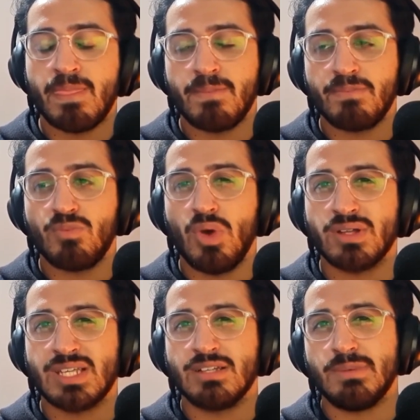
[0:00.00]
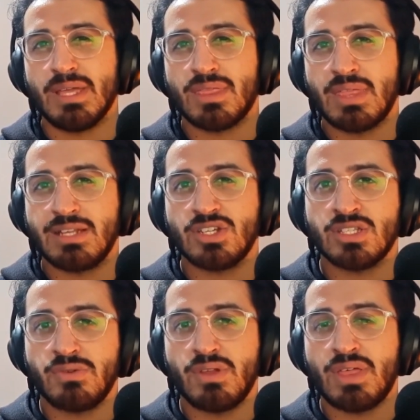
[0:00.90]
worked out to be just
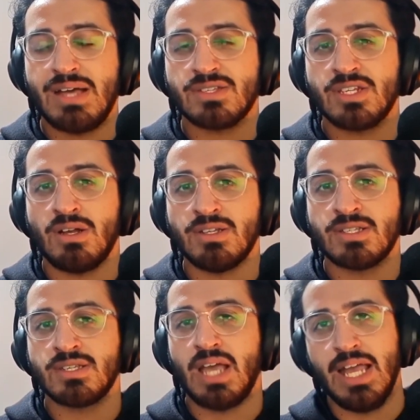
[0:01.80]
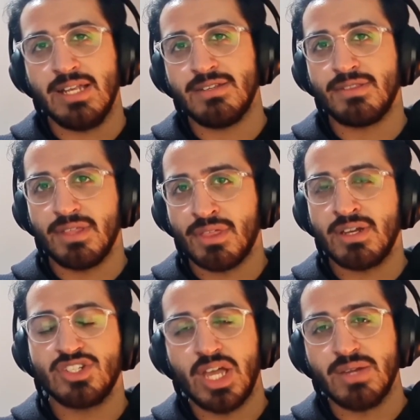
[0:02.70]
over $1,000, and the Thunder
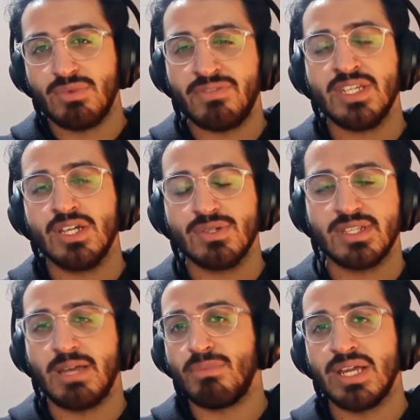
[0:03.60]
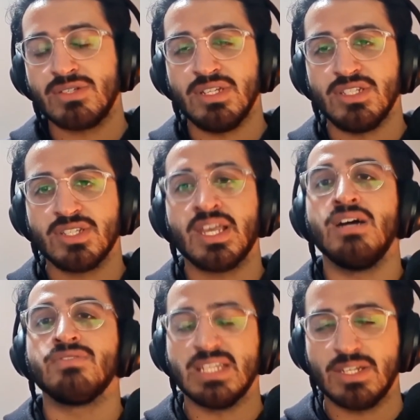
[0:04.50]
Giant roughly goes in that price range
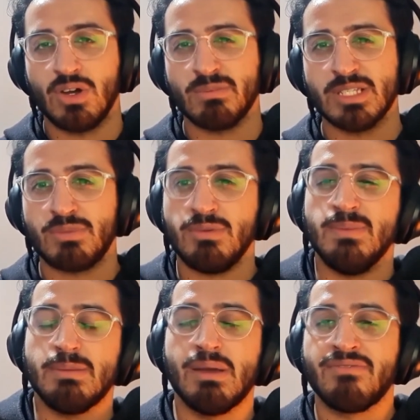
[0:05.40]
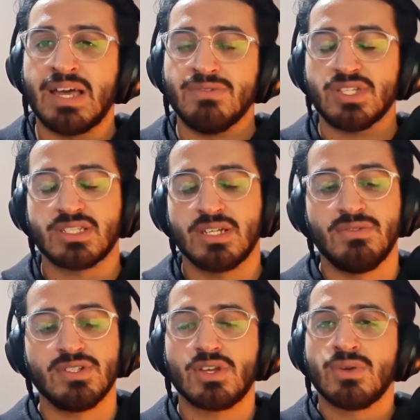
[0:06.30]
itself, and the Dogma is probably maybe about $500 or
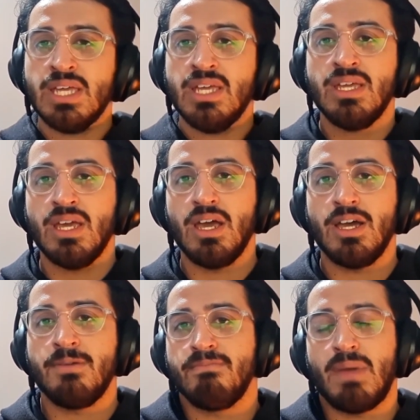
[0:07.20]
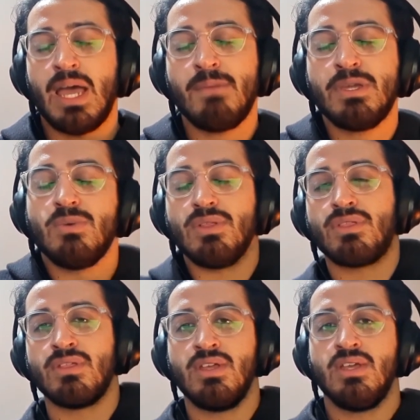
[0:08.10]
$600. So I'm happy
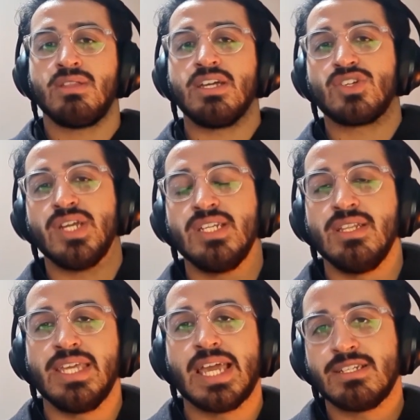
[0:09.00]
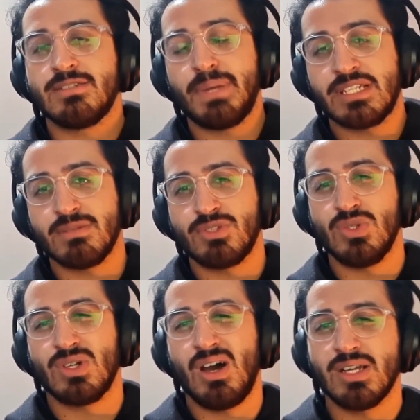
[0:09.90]
with that trade in the end. Picked up 2
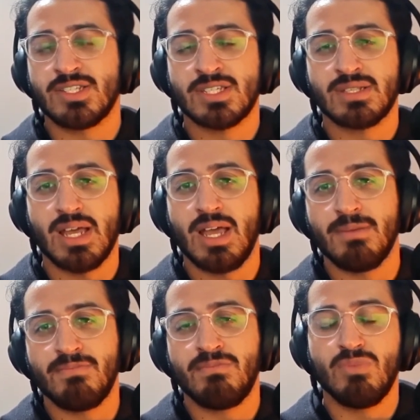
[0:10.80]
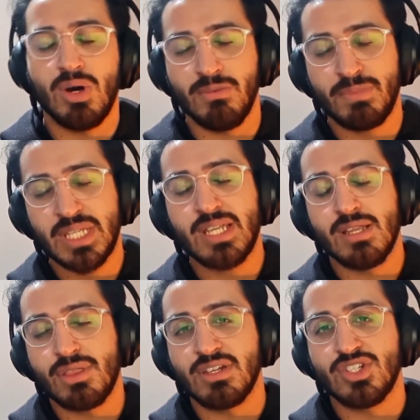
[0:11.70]
cards that particularly
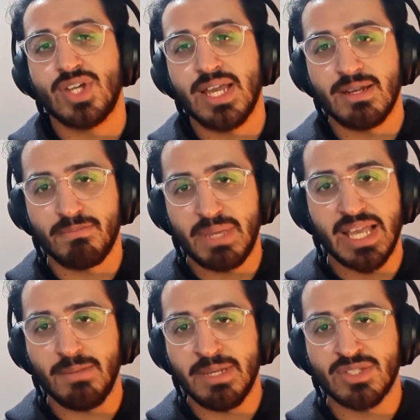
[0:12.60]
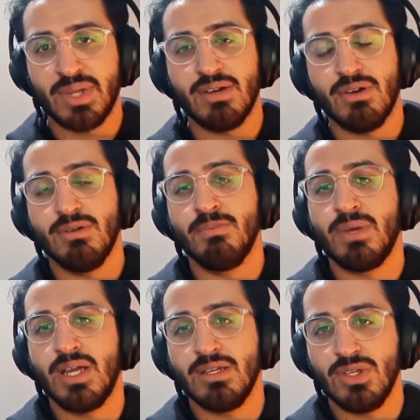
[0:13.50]
the Thunder Giant, a big Elemental Hero
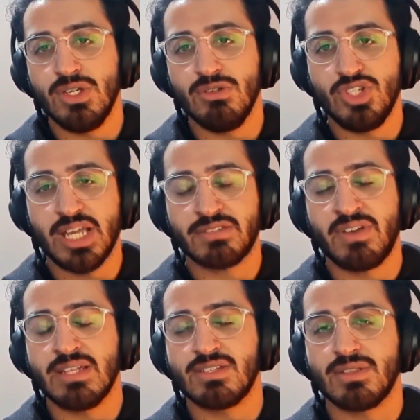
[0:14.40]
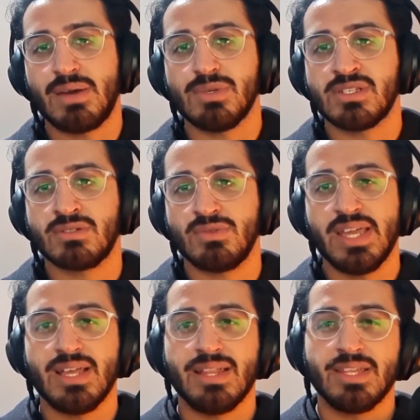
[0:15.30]
Yu-Gi-Oh GX fan, so that was
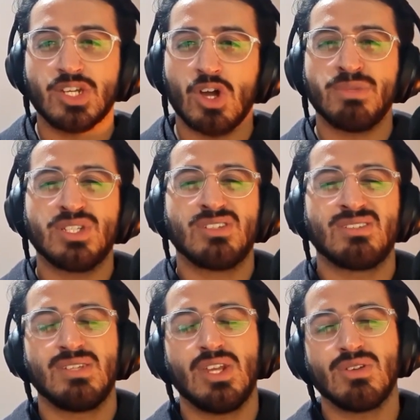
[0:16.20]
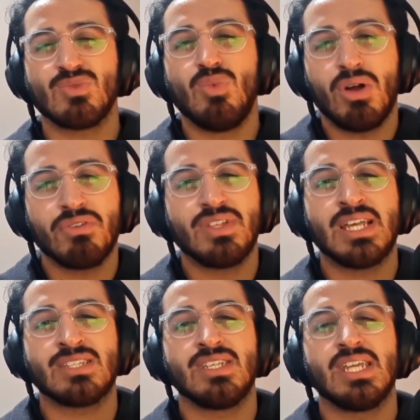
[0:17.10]
great. And the Dogma is just, it's one of the
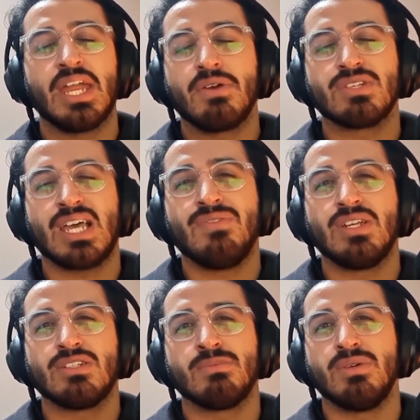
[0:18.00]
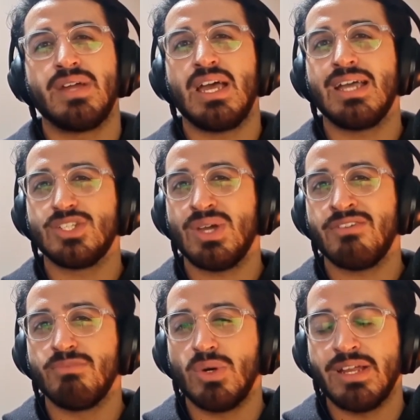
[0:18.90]
Destiny heroes I have in Ultimate Rare. I do have
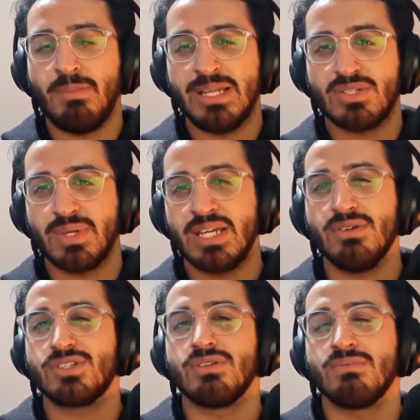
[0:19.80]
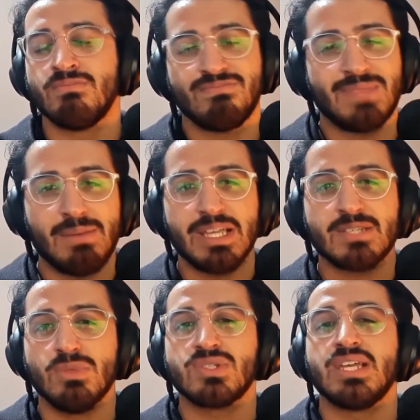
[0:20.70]
more Elemental heroes, so that makes
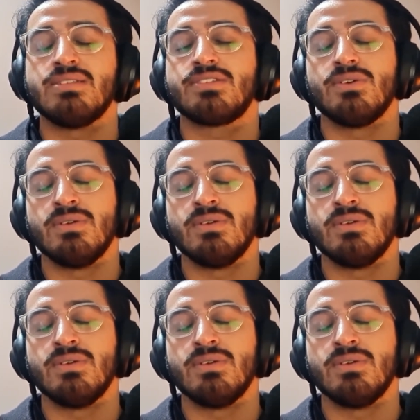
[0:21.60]
more sense. So